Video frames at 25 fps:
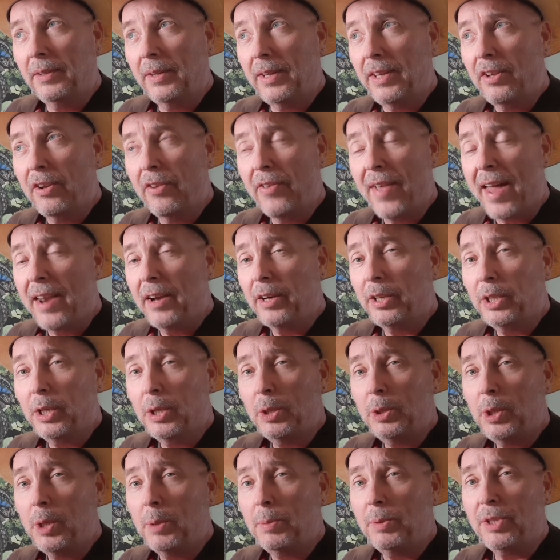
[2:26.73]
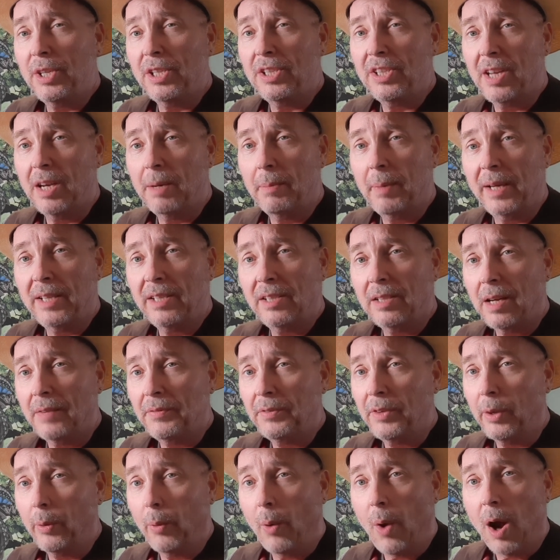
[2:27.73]
either that or YouTube's just sending my
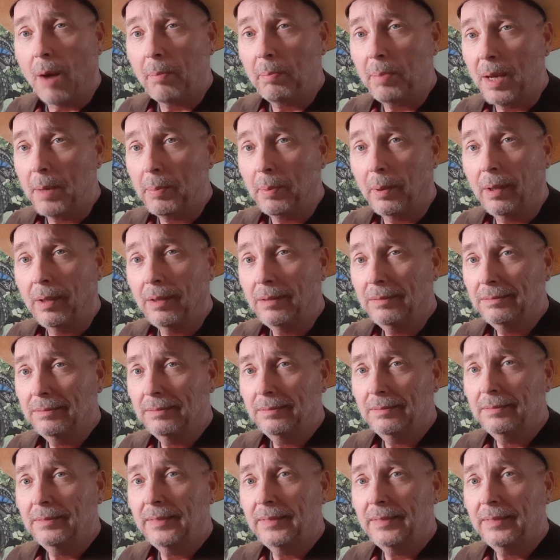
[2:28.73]
stuff to the wrong people.